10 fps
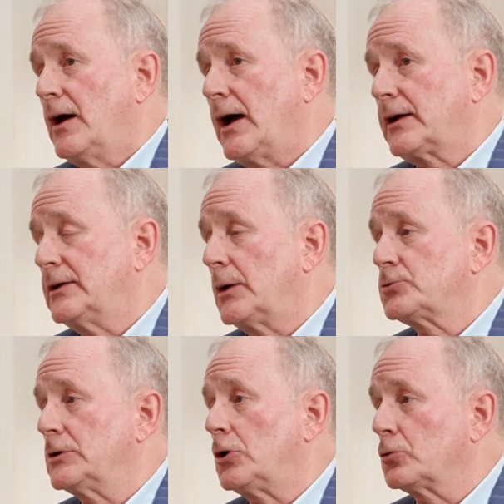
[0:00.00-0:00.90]
I can help
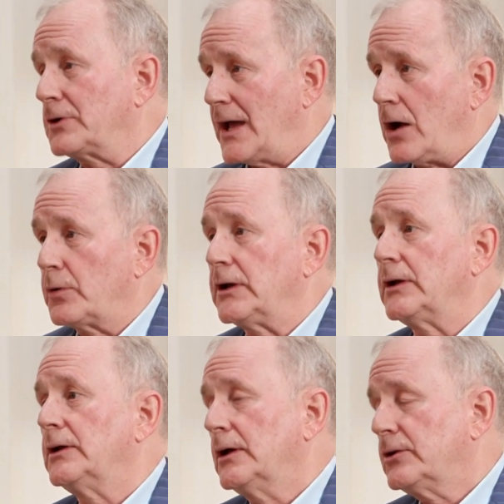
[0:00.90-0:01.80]
treat a whole
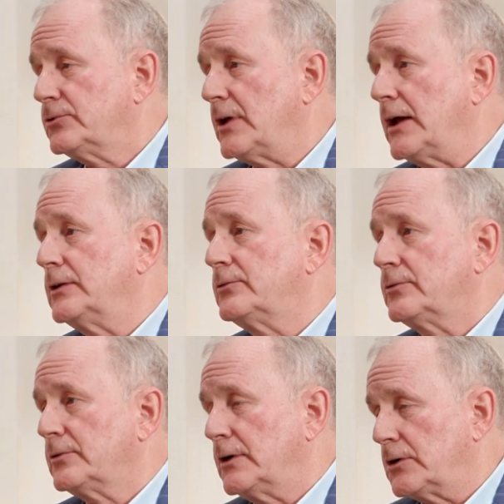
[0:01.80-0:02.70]
county,
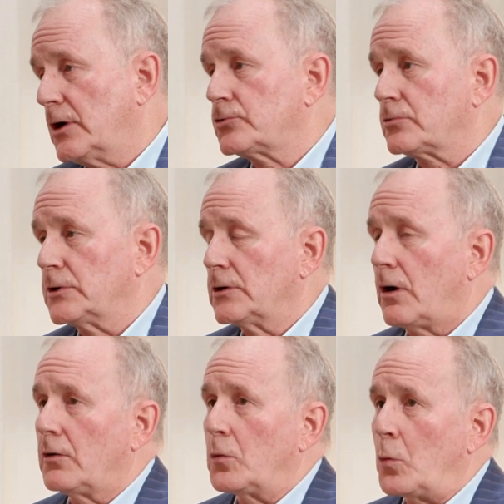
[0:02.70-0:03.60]
state, and country
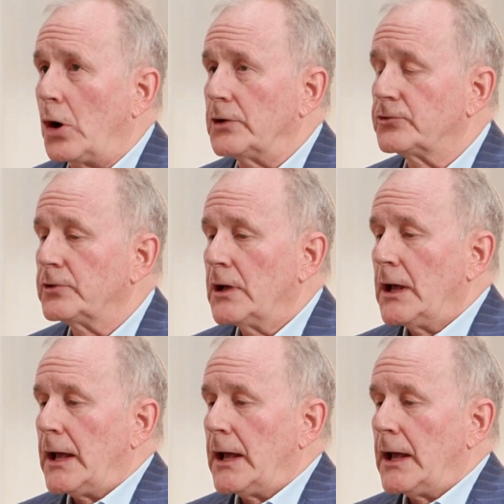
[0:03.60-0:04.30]
all at once.